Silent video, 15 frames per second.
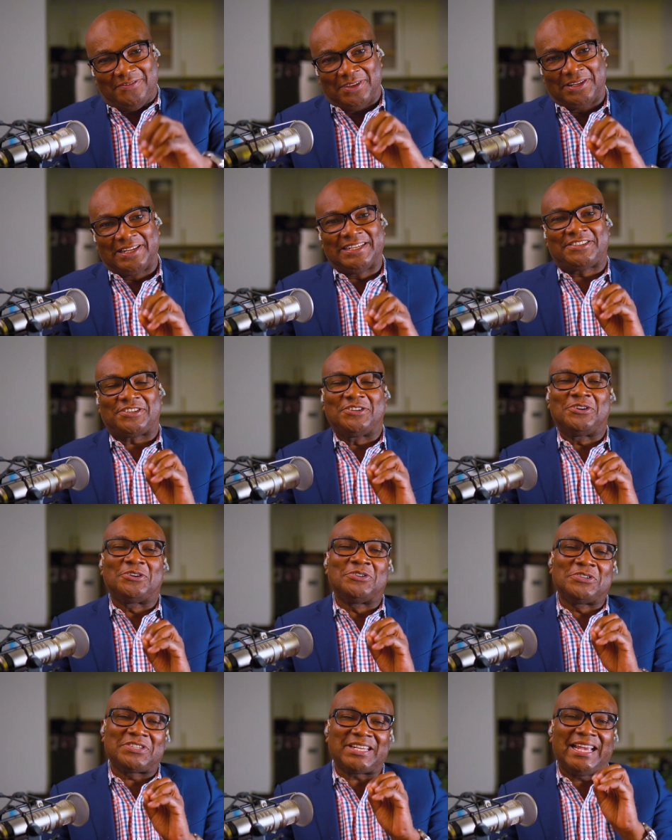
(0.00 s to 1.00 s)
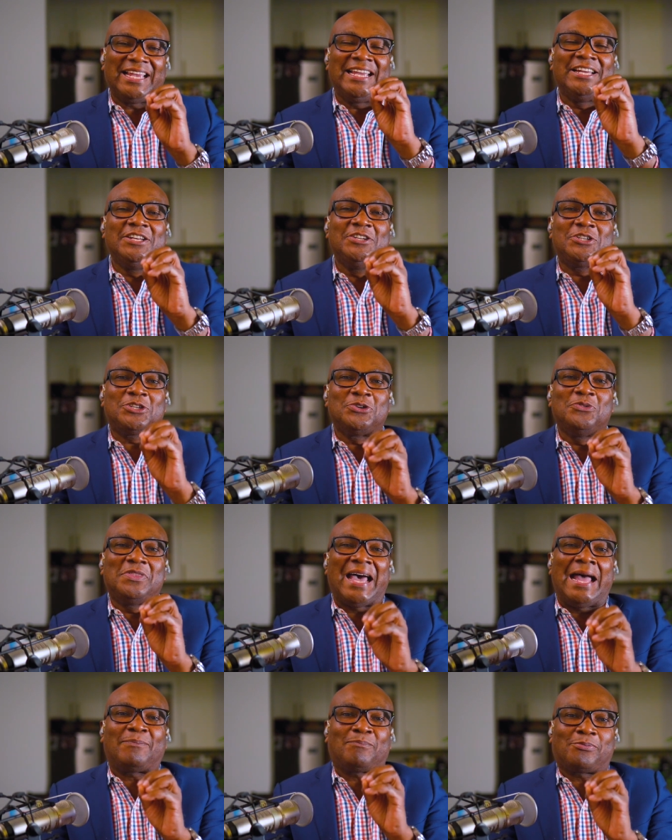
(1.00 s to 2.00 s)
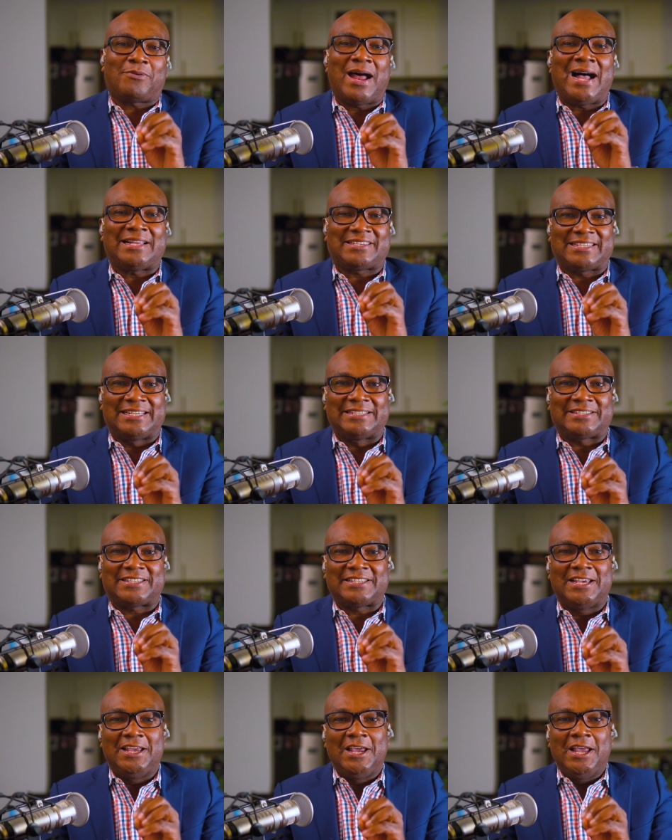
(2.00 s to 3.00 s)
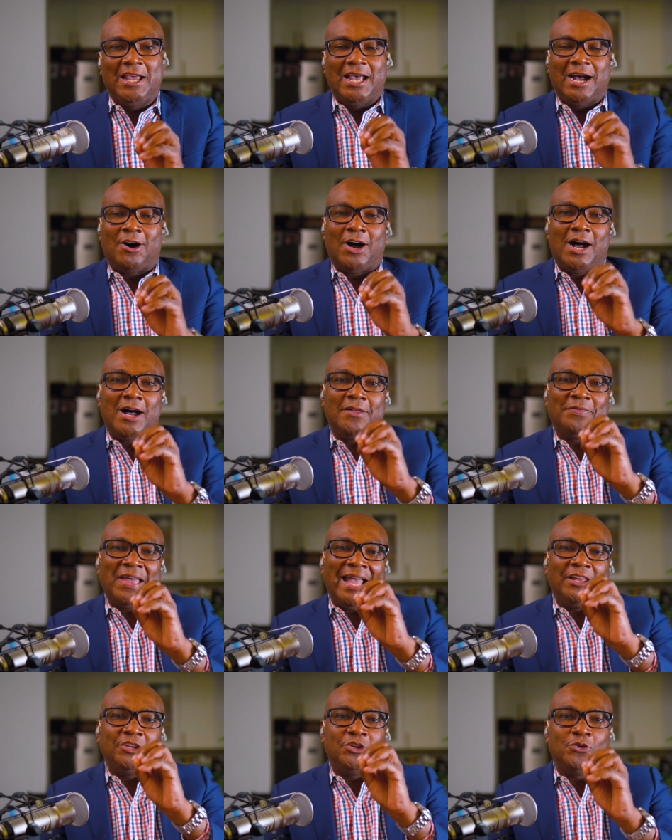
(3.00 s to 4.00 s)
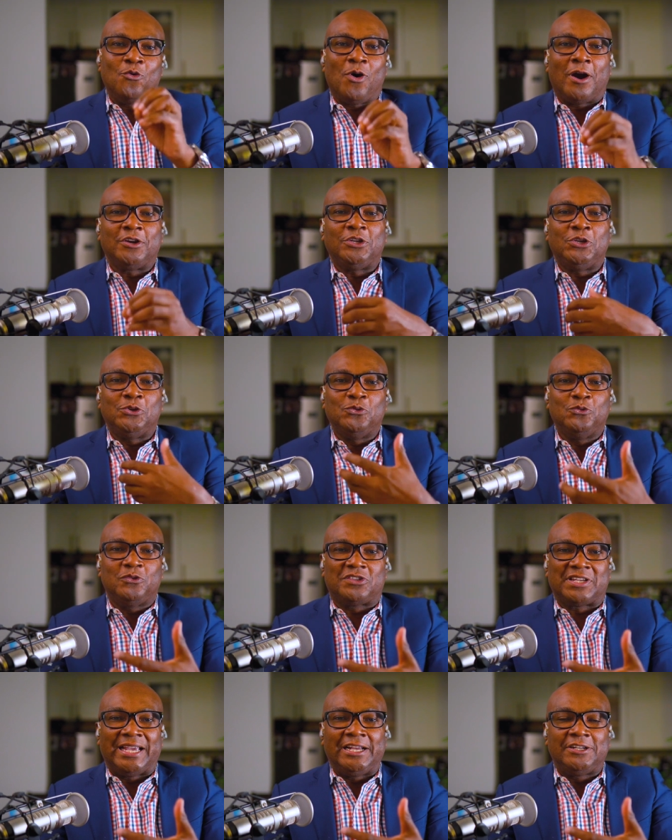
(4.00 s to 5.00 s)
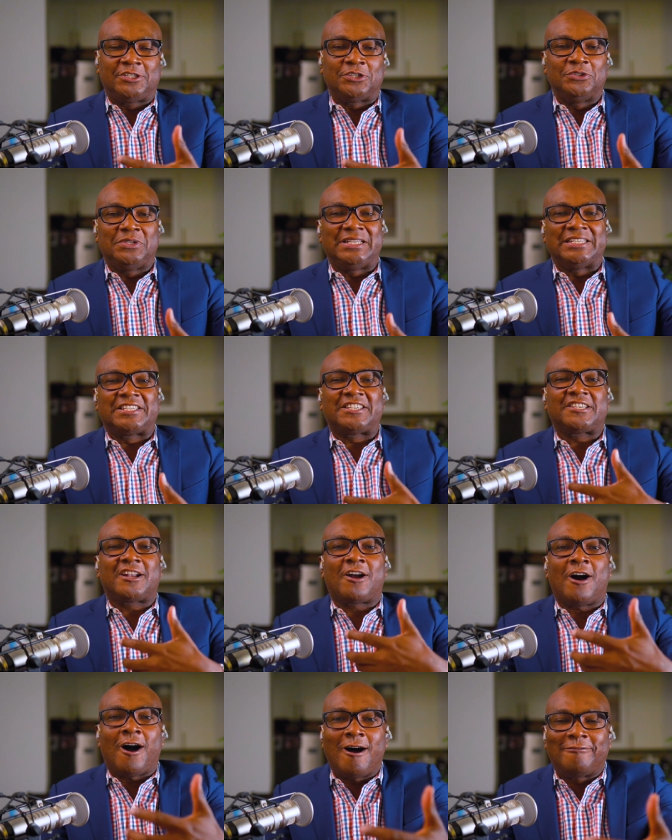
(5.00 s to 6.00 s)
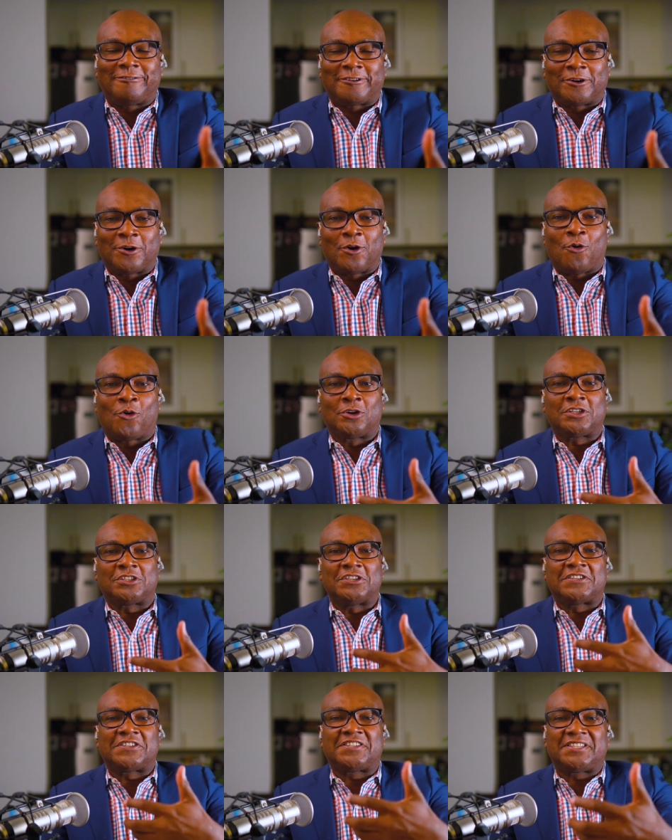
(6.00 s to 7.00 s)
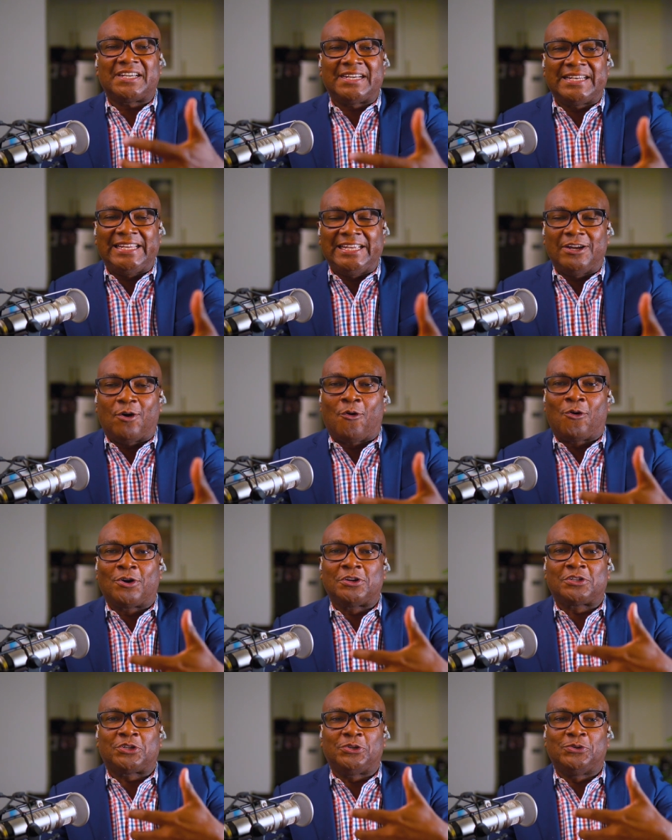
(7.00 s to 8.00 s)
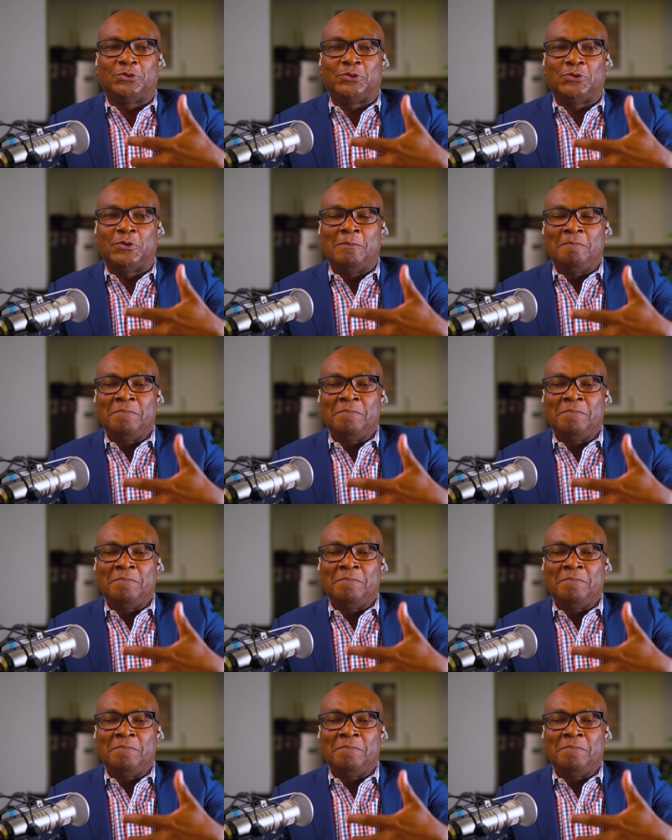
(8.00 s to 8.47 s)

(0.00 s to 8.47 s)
the listeners into that process that you are using to discover or to study or to